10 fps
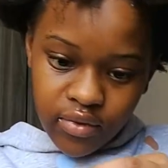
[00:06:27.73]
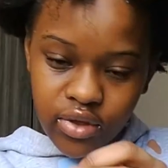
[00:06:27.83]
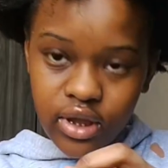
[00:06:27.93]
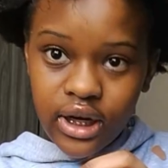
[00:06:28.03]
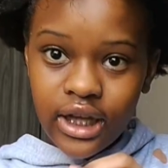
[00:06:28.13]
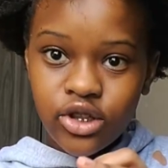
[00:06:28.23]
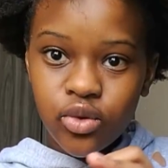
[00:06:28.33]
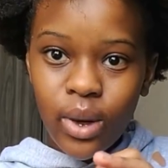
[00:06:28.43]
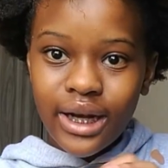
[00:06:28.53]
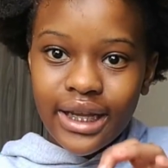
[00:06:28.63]
The next
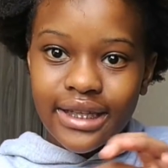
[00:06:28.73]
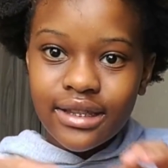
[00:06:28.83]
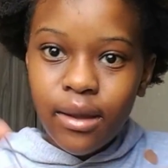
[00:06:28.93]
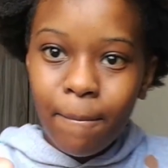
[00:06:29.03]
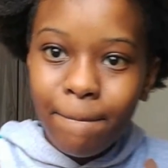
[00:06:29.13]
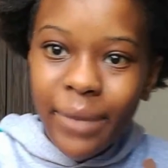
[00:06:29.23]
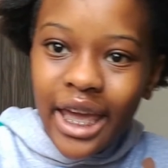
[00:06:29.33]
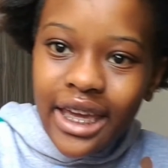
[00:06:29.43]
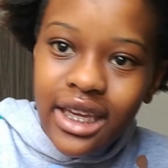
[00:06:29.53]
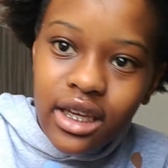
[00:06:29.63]
one is
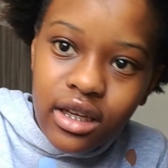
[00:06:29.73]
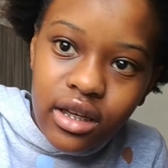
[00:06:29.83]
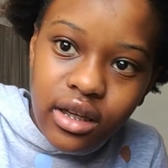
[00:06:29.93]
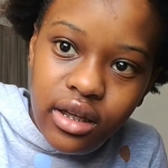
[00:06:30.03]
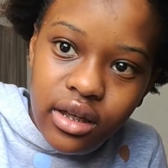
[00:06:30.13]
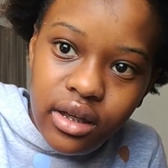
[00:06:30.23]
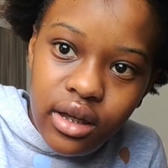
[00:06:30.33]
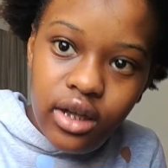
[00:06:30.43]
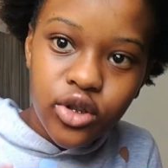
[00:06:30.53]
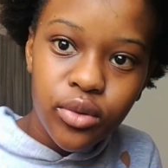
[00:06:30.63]
pink
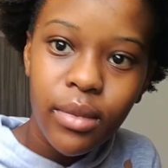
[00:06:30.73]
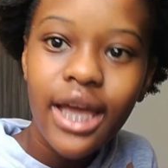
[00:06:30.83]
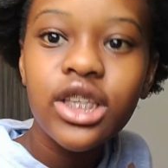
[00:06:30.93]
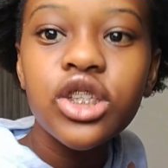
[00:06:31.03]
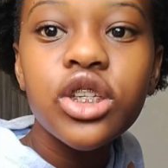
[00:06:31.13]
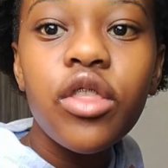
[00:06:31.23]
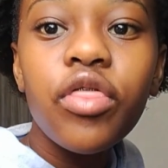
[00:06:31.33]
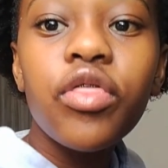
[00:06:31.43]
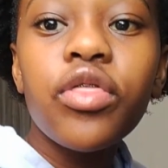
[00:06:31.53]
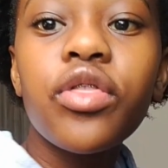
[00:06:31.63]
to match
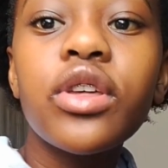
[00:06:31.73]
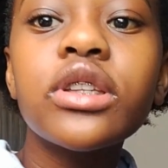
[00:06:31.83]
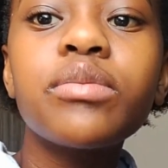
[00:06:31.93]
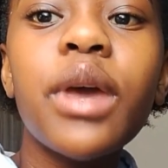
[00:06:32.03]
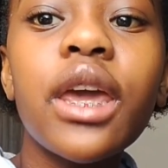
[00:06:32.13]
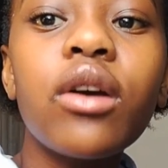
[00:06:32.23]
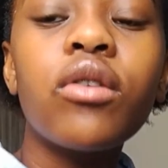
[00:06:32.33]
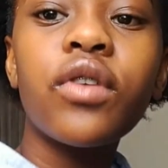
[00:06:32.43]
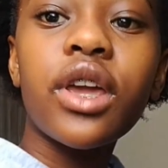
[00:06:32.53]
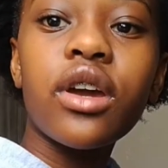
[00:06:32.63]
this pink
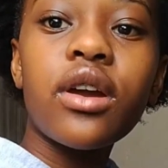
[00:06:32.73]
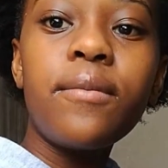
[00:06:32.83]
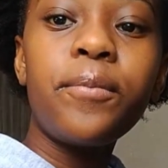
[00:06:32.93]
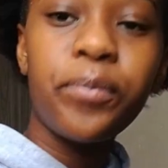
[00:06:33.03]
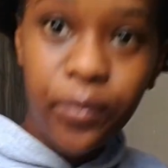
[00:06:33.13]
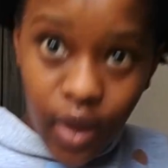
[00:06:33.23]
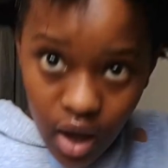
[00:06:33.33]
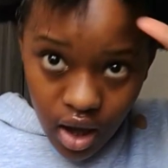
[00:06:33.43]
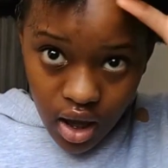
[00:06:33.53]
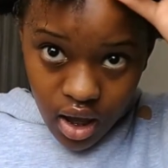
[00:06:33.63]
over here
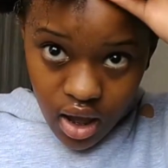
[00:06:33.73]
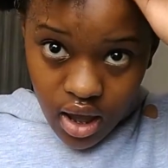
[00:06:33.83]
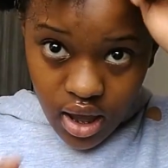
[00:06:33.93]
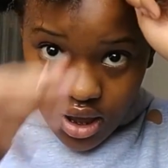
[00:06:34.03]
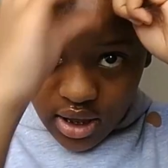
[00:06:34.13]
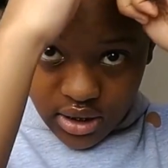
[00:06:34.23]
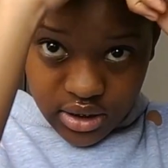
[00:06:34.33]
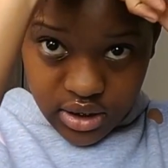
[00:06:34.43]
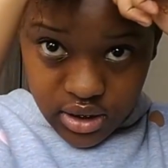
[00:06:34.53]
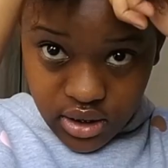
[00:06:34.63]

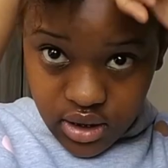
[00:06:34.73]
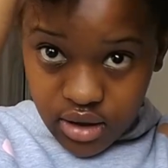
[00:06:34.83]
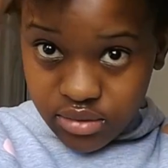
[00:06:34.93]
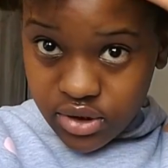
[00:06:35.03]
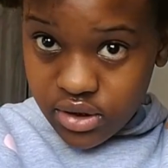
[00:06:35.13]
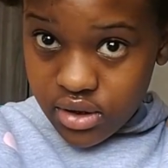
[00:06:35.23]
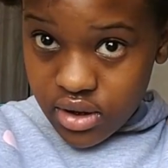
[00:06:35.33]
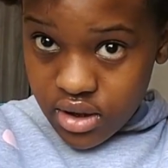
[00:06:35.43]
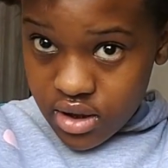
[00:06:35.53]
and I'm just